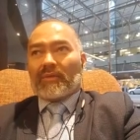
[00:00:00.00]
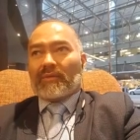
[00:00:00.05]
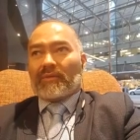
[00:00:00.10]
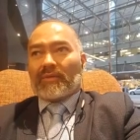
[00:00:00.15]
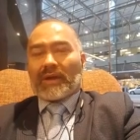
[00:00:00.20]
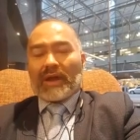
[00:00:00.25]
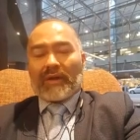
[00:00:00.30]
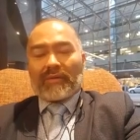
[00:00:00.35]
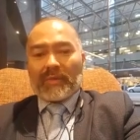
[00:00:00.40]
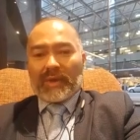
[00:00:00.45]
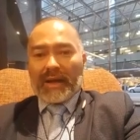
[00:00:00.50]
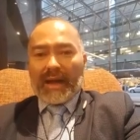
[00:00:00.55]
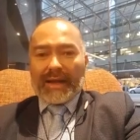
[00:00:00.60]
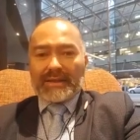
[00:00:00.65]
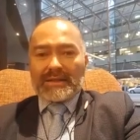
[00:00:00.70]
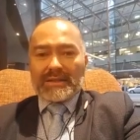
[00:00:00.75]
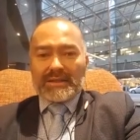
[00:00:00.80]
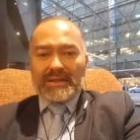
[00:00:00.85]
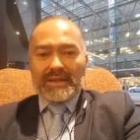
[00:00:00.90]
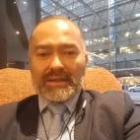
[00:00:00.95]
government
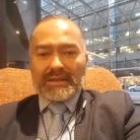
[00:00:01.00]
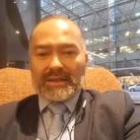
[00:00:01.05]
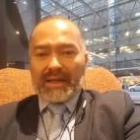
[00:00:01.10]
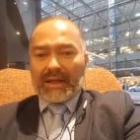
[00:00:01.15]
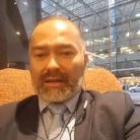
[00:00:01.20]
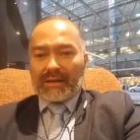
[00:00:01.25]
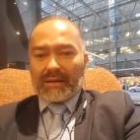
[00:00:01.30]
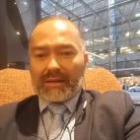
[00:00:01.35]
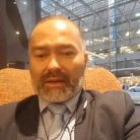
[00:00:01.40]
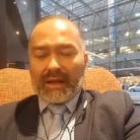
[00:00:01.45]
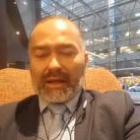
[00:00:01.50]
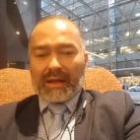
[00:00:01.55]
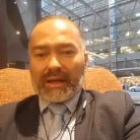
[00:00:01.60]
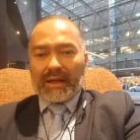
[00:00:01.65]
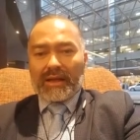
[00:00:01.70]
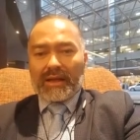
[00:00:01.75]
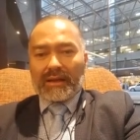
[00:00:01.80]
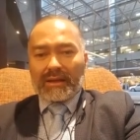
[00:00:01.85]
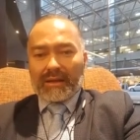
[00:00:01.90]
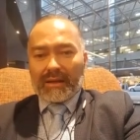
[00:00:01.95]
agencies that
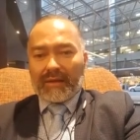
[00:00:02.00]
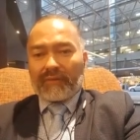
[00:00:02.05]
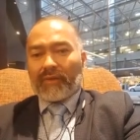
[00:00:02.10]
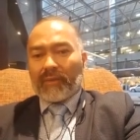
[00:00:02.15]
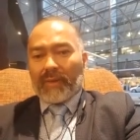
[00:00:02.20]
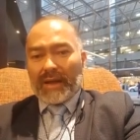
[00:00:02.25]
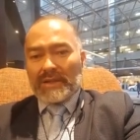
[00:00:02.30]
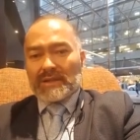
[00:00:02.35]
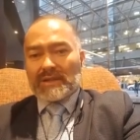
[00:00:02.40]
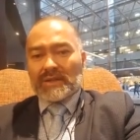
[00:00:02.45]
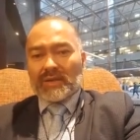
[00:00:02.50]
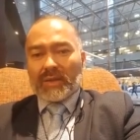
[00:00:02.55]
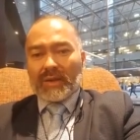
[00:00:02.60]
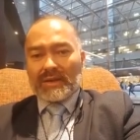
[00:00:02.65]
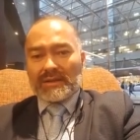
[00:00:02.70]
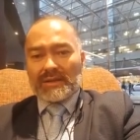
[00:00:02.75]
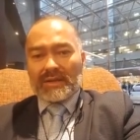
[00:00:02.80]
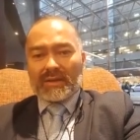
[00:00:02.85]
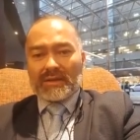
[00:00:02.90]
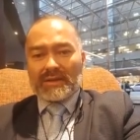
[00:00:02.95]
leak information to
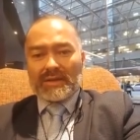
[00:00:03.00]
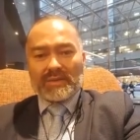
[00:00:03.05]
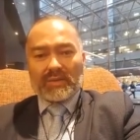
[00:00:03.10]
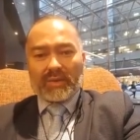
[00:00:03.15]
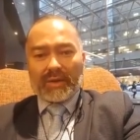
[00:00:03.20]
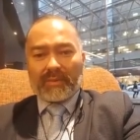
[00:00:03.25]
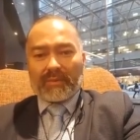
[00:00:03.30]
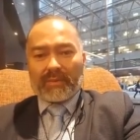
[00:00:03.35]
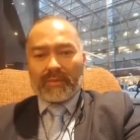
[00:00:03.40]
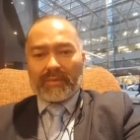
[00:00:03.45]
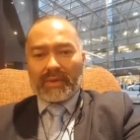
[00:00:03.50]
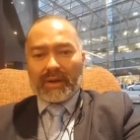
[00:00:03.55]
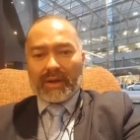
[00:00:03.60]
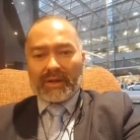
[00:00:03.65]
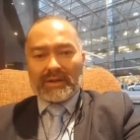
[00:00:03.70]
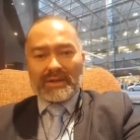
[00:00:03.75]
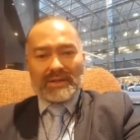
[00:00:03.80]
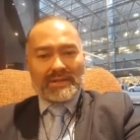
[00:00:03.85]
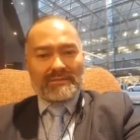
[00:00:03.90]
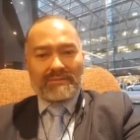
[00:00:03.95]
us. So I just want to, you know,
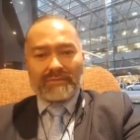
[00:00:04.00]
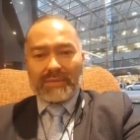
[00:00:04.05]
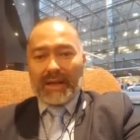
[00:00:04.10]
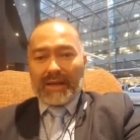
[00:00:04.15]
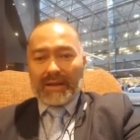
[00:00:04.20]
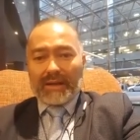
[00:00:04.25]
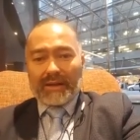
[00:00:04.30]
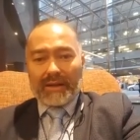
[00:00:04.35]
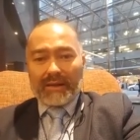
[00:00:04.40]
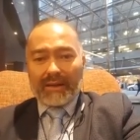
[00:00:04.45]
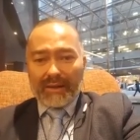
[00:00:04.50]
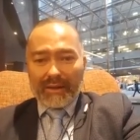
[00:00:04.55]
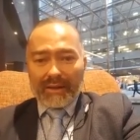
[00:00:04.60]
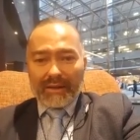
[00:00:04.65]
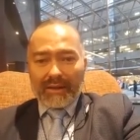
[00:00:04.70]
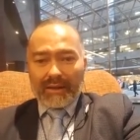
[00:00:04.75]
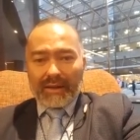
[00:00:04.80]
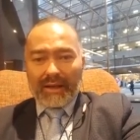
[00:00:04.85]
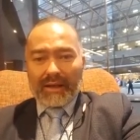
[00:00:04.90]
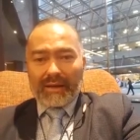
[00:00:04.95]
just
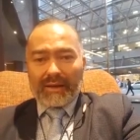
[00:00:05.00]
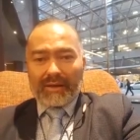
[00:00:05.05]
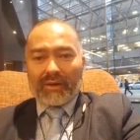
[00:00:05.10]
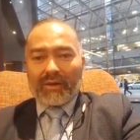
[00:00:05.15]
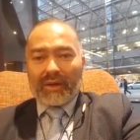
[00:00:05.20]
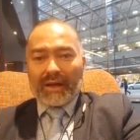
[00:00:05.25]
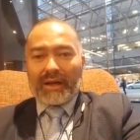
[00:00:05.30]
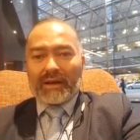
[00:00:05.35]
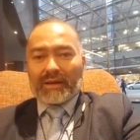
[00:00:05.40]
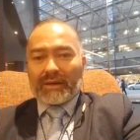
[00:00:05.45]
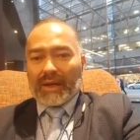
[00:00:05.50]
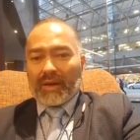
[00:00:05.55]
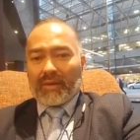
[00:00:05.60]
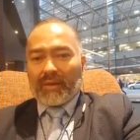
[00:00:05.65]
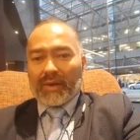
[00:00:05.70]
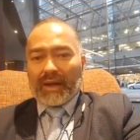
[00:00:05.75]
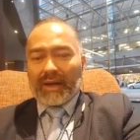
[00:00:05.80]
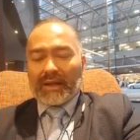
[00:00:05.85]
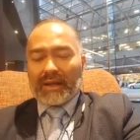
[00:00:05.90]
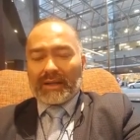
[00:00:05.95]
let it all out that
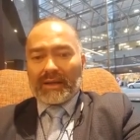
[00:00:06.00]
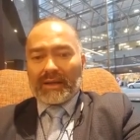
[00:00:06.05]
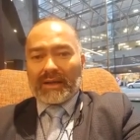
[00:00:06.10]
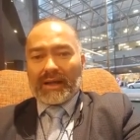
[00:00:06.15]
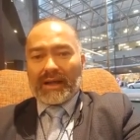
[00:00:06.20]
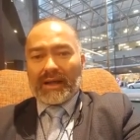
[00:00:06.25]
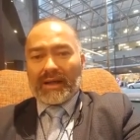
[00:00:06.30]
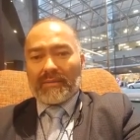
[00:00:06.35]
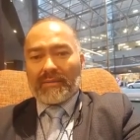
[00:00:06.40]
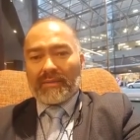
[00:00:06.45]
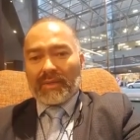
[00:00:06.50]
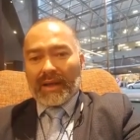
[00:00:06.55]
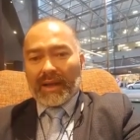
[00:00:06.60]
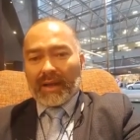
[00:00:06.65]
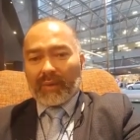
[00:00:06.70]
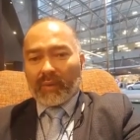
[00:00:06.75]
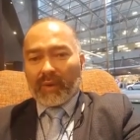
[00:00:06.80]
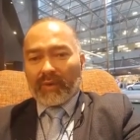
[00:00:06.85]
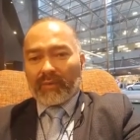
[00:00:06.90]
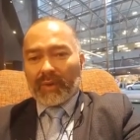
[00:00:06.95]
way.
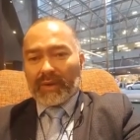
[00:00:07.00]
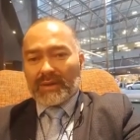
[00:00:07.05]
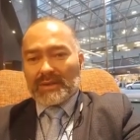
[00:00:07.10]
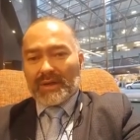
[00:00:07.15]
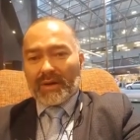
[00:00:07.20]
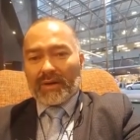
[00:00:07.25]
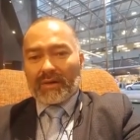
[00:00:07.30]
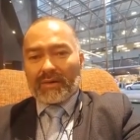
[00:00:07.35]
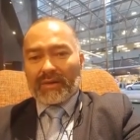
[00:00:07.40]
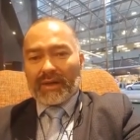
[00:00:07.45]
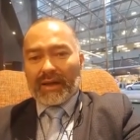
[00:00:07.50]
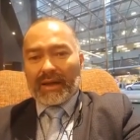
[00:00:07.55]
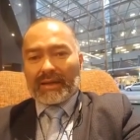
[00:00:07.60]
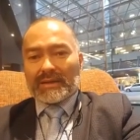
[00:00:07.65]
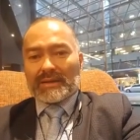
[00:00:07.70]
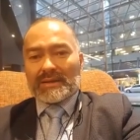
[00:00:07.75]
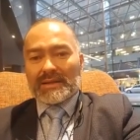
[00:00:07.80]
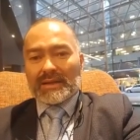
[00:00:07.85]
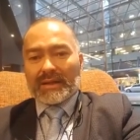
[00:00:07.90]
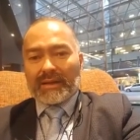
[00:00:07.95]
And we've been told
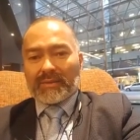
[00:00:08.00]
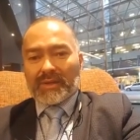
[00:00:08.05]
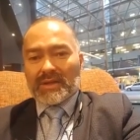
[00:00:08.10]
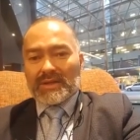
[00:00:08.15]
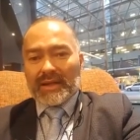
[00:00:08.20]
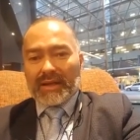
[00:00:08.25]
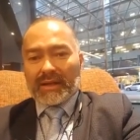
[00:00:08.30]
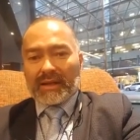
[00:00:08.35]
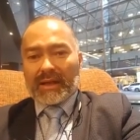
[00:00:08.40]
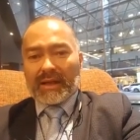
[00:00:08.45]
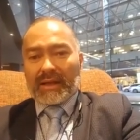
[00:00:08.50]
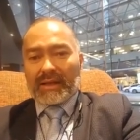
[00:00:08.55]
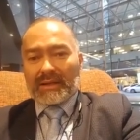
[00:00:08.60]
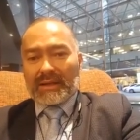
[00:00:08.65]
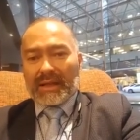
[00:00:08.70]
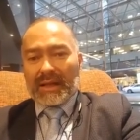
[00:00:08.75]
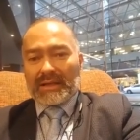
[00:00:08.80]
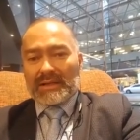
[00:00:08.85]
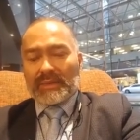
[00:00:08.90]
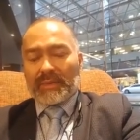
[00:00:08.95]
that New Zealand can
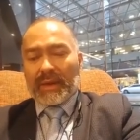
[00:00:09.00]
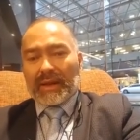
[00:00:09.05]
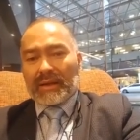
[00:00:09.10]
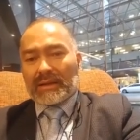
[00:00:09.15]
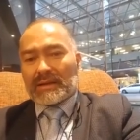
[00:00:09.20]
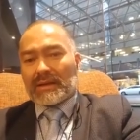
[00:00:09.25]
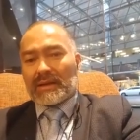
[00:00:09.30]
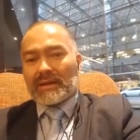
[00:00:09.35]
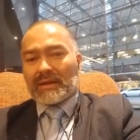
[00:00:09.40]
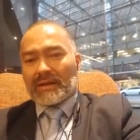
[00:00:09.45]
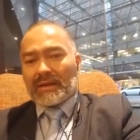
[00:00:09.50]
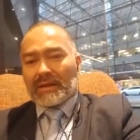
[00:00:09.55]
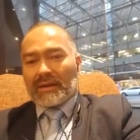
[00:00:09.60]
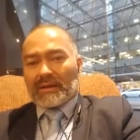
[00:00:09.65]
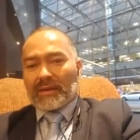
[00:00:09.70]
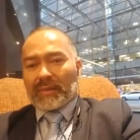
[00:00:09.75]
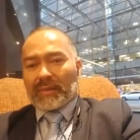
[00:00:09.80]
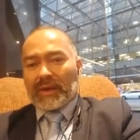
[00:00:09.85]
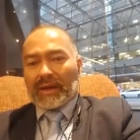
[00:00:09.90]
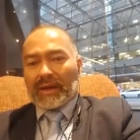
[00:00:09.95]
expect
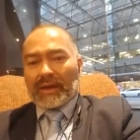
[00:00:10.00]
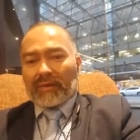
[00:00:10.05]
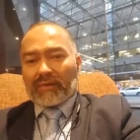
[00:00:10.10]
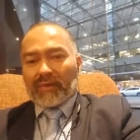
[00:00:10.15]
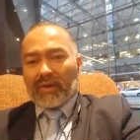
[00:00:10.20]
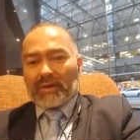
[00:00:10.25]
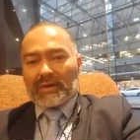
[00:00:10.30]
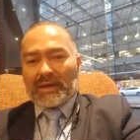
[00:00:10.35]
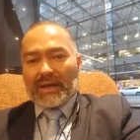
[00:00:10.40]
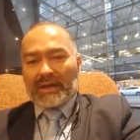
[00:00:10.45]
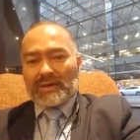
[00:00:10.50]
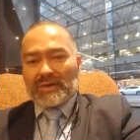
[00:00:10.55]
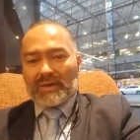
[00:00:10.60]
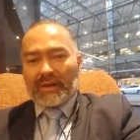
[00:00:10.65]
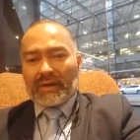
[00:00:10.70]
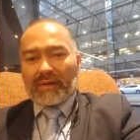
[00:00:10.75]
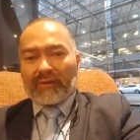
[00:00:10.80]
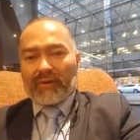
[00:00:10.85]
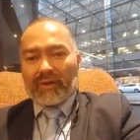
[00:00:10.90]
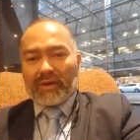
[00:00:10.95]
the beginning of lockdowns
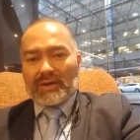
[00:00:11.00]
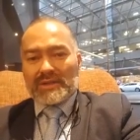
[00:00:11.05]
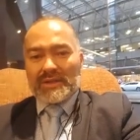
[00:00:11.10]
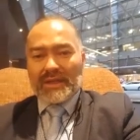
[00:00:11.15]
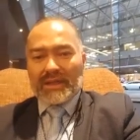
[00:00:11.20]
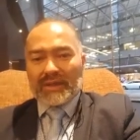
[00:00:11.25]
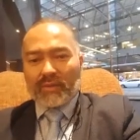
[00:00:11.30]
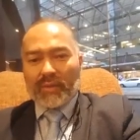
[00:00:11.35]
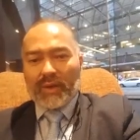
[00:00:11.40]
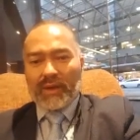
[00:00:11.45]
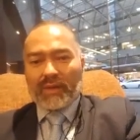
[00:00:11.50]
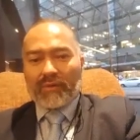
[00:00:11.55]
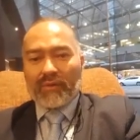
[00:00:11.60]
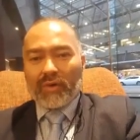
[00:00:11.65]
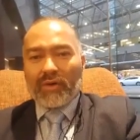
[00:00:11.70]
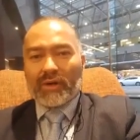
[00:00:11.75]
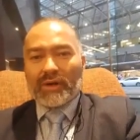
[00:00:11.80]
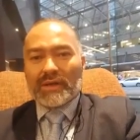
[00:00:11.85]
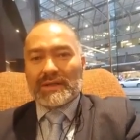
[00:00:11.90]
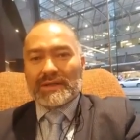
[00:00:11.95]
around the second week of
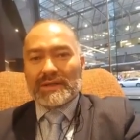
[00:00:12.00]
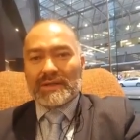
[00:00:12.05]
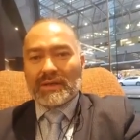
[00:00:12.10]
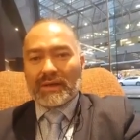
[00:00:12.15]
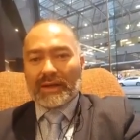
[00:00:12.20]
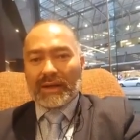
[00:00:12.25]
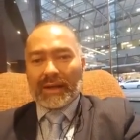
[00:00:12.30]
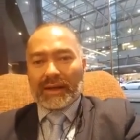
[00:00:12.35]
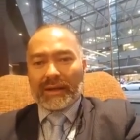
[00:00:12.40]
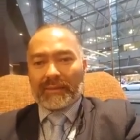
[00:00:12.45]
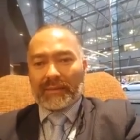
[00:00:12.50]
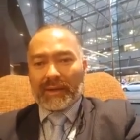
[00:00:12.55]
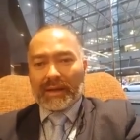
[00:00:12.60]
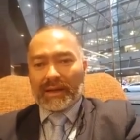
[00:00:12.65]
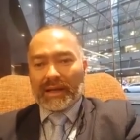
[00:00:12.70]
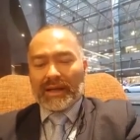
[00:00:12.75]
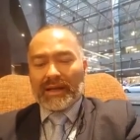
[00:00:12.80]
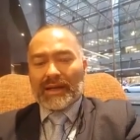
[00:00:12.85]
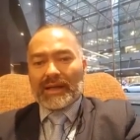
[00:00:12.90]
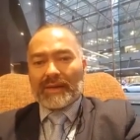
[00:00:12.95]
August,
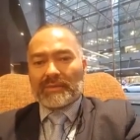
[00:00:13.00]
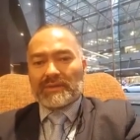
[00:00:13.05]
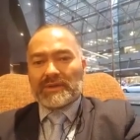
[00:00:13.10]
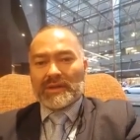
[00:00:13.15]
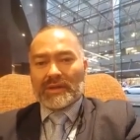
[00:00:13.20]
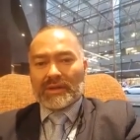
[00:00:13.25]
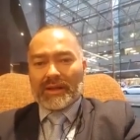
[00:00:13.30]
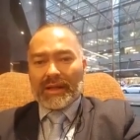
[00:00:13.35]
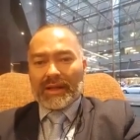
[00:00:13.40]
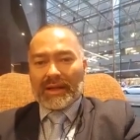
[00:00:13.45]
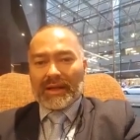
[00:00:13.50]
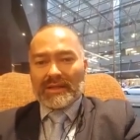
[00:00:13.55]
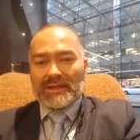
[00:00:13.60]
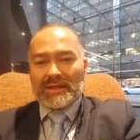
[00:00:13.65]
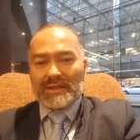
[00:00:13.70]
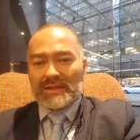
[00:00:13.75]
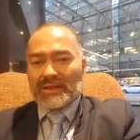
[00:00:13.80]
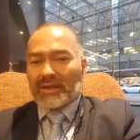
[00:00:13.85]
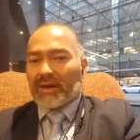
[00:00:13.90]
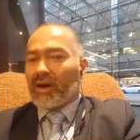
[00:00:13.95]
leading up to the
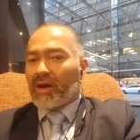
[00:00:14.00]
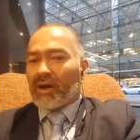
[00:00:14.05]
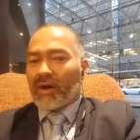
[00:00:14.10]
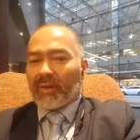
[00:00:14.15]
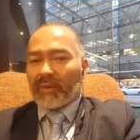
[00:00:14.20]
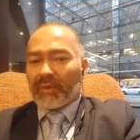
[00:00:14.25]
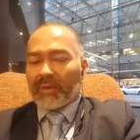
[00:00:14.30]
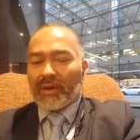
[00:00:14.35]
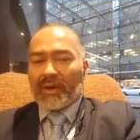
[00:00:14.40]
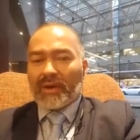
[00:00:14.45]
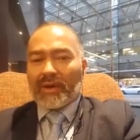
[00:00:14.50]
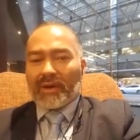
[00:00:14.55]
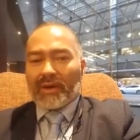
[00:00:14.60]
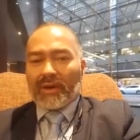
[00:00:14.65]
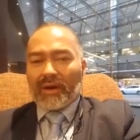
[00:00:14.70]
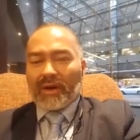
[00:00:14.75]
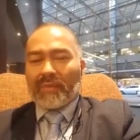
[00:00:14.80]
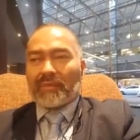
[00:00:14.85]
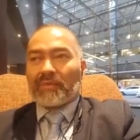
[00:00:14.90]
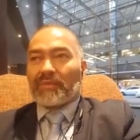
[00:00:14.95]
elections, and I
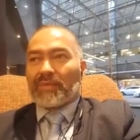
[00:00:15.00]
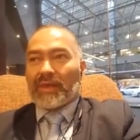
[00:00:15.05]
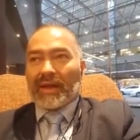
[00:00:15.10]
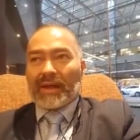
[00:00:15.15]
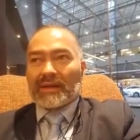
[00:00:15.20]
hope that